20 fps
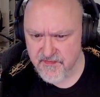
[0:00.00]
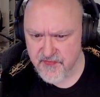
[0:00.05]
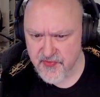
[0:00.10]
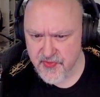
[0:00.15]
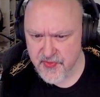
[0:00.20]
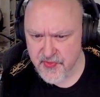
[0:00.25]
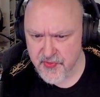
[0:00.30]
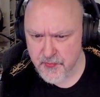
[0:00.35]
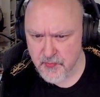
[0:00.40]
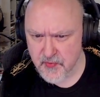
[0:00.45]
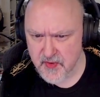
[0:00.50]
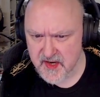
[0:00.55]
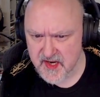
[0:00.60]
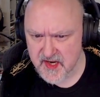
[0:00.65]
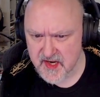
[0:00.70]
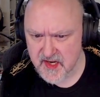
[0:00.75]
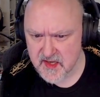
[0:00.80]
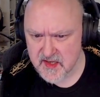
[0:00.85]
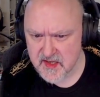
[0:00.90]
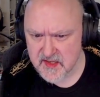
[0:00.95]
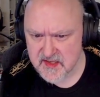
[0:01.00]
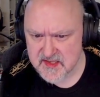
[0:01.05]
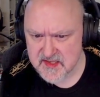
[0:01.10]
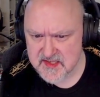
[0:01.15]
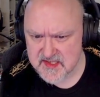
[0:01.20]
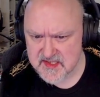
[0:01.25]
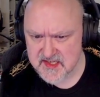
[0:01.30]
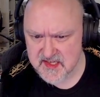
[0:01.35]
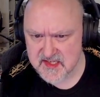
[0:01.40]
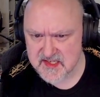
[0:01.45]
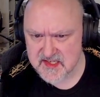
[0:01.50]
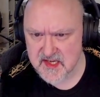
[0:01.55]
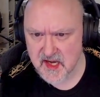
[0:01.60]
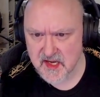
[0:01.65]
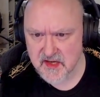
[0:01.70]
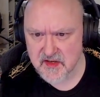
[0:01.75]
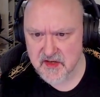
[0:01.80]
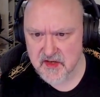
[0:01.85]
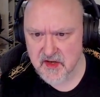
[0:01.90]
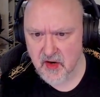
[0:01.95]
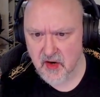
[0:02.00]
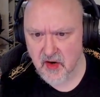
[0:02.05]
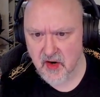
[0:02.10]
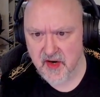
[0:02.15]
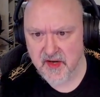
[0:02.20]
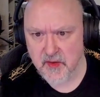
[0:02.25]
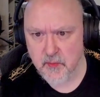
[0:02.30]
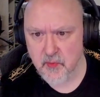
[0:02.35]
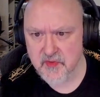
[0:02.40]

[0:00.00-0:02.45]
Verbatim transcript: 3, 6, and 9.